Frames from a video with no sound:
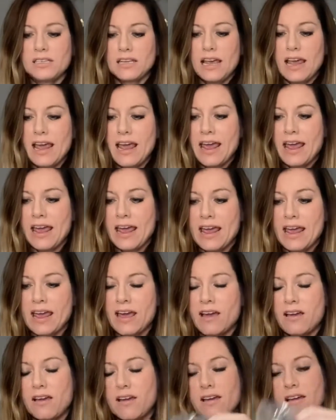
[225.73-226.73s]
a
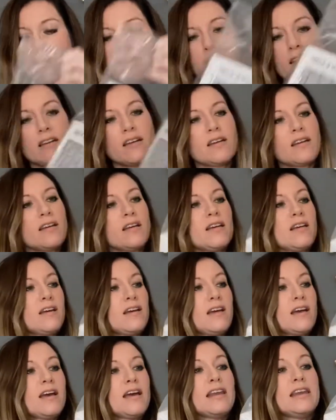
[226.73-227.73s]

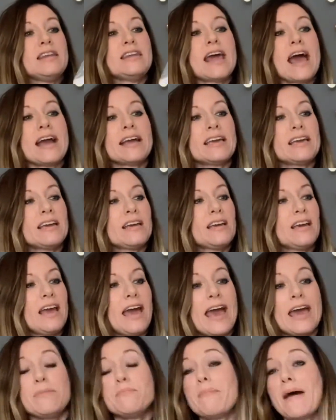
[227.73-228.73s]
neck
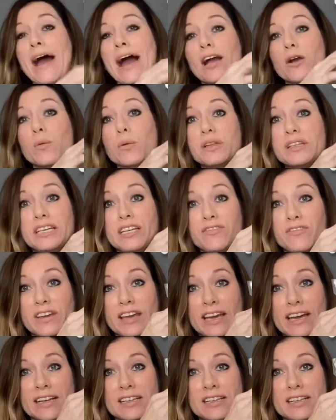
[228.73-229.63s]
and back relief kit.